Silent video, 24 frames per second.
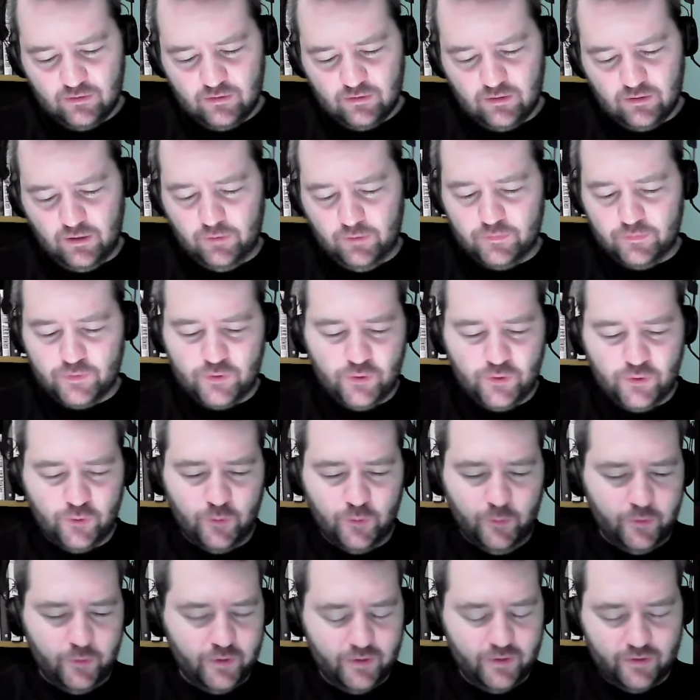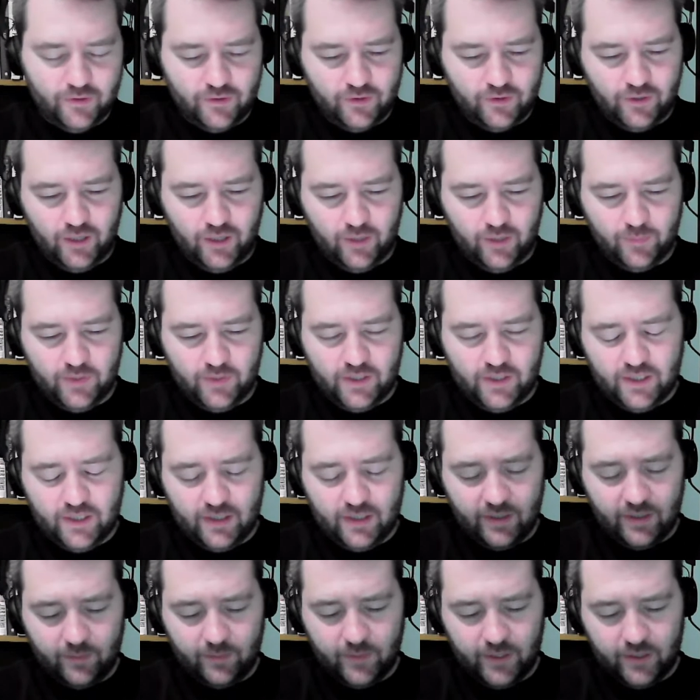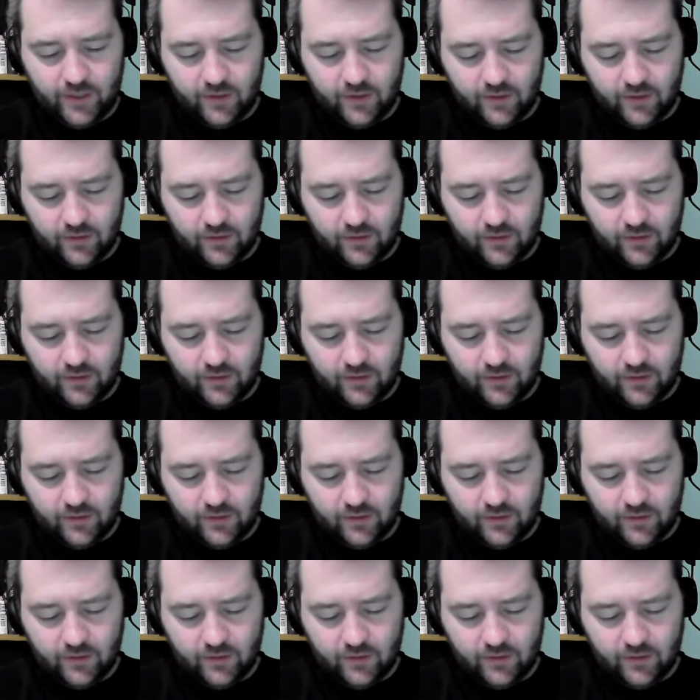Oh, dude. You gotta be kidding me.